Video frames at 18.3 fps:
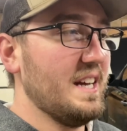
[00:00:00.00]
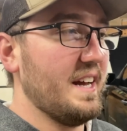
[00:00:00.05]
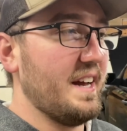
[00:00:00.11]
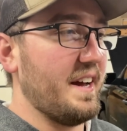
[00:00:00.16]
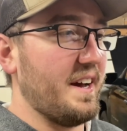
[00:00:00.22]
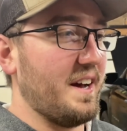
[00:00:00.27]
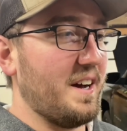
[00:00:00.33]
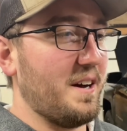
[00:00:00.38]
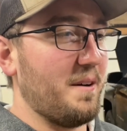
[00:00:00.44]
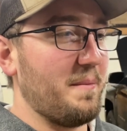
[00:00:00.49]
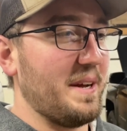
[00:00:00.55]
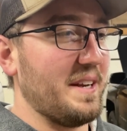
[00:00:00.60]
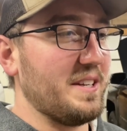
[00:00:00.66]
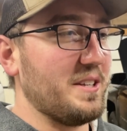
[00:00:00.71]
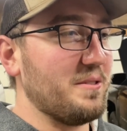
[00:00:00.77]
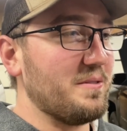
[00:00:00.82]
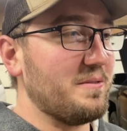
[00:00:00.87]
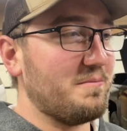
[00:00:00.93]
um,
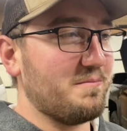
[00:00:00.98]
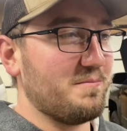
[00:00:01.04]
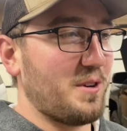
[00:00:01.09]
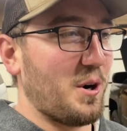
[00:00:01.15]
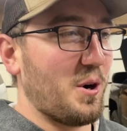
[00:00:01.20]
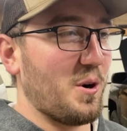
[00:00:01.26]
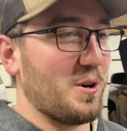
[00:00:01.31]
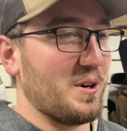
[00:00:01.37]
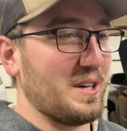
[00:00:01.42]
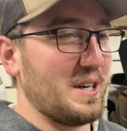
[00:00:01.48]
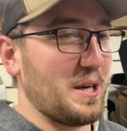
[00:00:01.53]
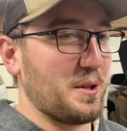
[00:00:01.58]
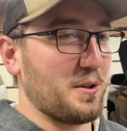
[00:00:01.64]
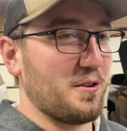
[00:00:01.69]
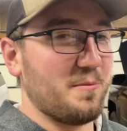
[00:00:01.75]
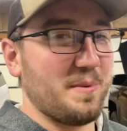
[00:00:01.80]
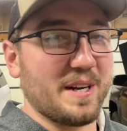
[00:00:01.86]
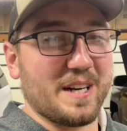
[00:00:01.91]
and you are a
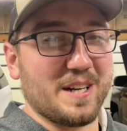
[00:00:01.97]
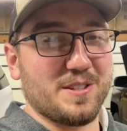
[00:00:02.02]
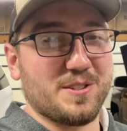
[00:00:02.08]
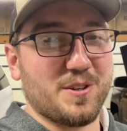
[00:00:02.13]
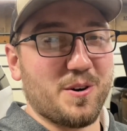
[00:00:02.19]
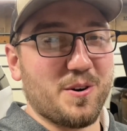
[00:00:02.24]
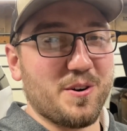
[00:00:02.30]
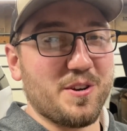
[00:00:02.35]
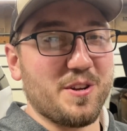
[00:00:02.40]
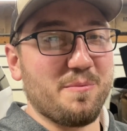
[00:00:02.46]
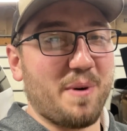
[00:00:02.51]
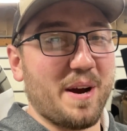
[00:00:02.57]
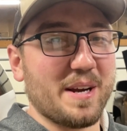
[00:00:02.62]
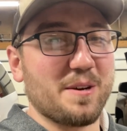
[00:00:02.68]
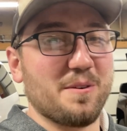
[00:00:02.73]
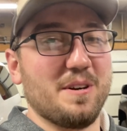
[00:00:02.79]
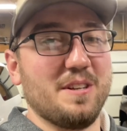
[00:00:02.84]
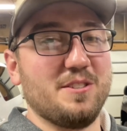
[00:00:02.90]
little bit concerned, you
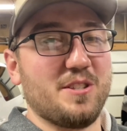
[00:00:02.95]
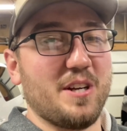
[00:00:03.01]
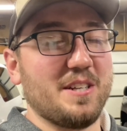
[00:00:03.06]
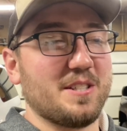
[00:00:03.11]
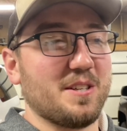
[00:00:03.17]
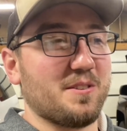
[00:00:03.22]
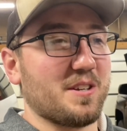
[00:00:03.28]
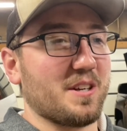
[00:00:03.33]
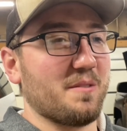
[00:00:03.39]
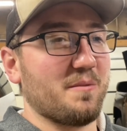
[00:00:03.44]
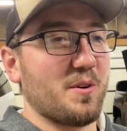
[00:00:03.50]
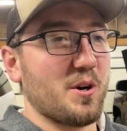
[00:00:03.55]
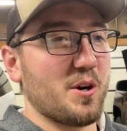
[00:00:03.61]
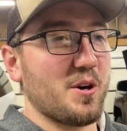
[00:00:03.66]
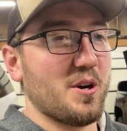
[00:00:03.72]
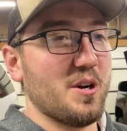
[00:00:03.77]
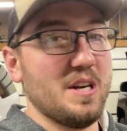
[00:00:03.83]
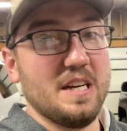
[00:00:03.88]
might go ahead and change out the
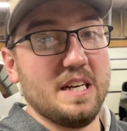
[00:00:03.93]
converter.